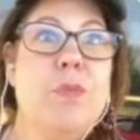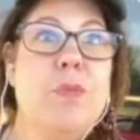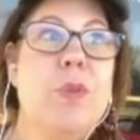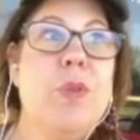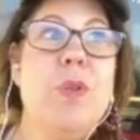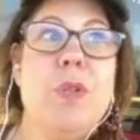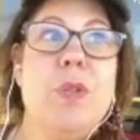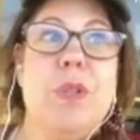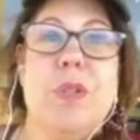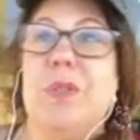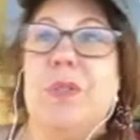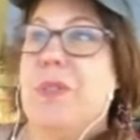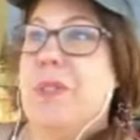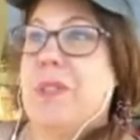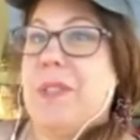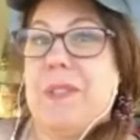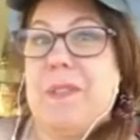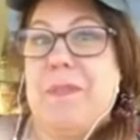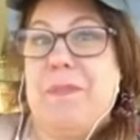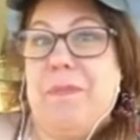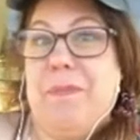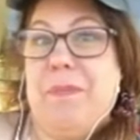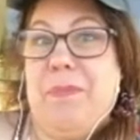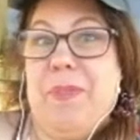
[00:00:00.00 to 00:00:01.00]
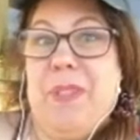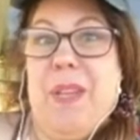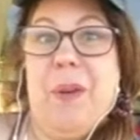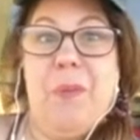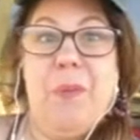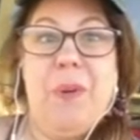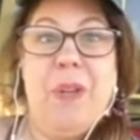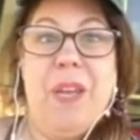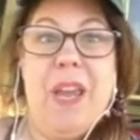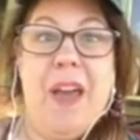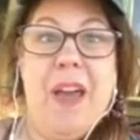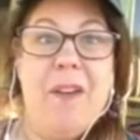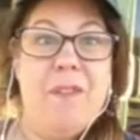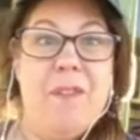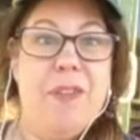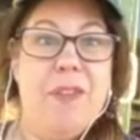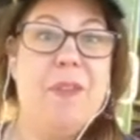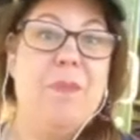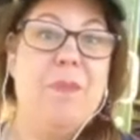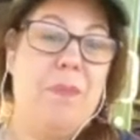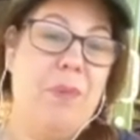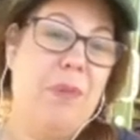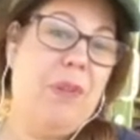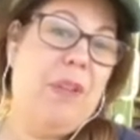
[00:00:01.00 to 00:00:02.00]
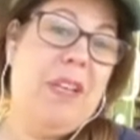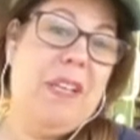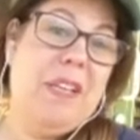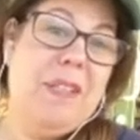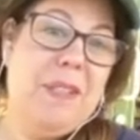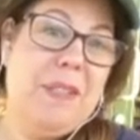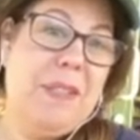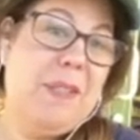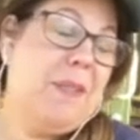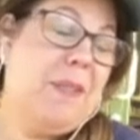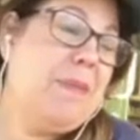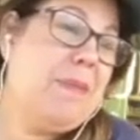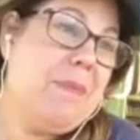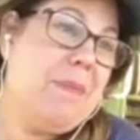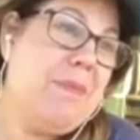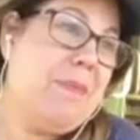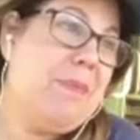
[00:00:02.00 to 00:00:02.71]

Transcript: rules that we have in place.